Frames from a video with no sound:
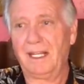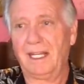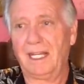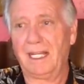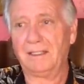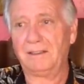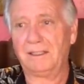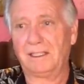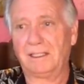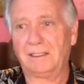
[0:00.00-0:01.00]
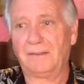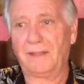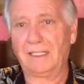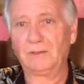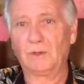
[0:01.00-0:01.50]
And
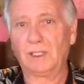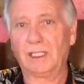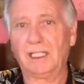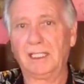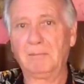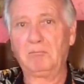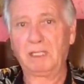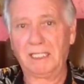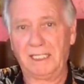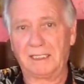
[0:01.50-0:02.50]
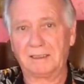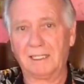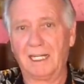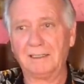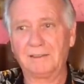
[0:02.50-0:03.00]
things were looking bleak,
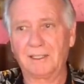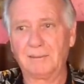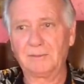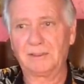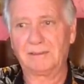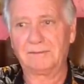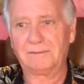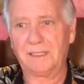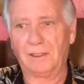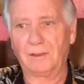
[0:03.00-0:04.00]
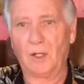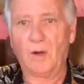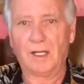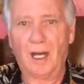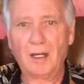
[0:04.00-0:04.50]
not in terms of,
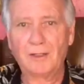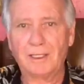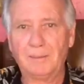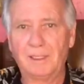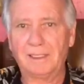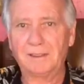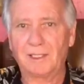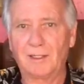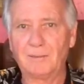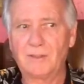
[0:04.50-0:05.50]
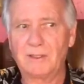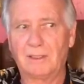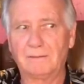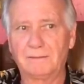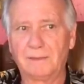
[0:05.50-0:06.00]
going hungry, but in terms
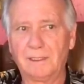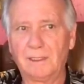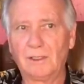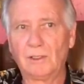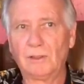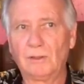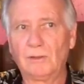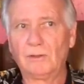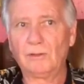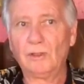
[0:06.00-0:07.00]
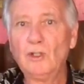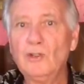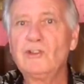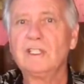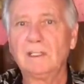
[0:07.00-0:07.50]
of
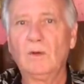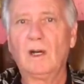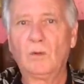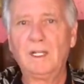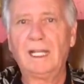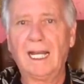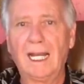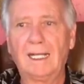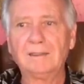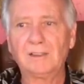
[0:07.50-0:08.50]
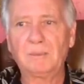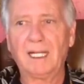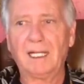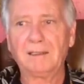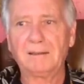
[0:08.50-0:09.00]
losing what we had
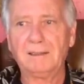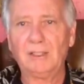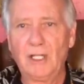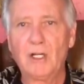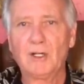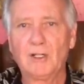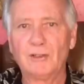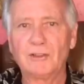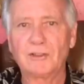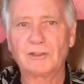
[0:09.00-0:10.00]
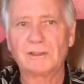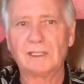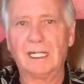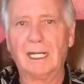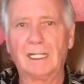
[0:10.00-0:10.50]
spent
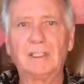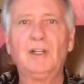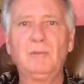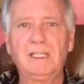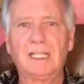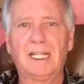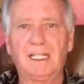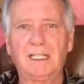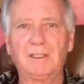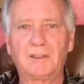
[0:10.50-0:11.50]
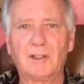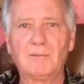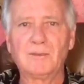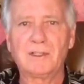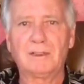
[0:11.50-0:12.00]
years accumulating in
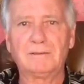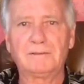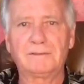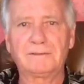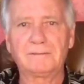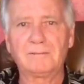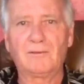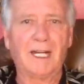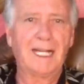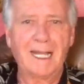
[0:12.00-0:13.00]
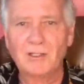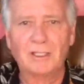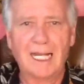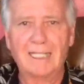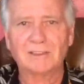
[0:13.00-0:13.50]
terms of
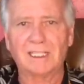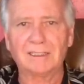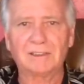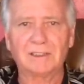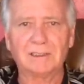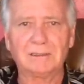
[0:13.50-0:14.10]
financial assets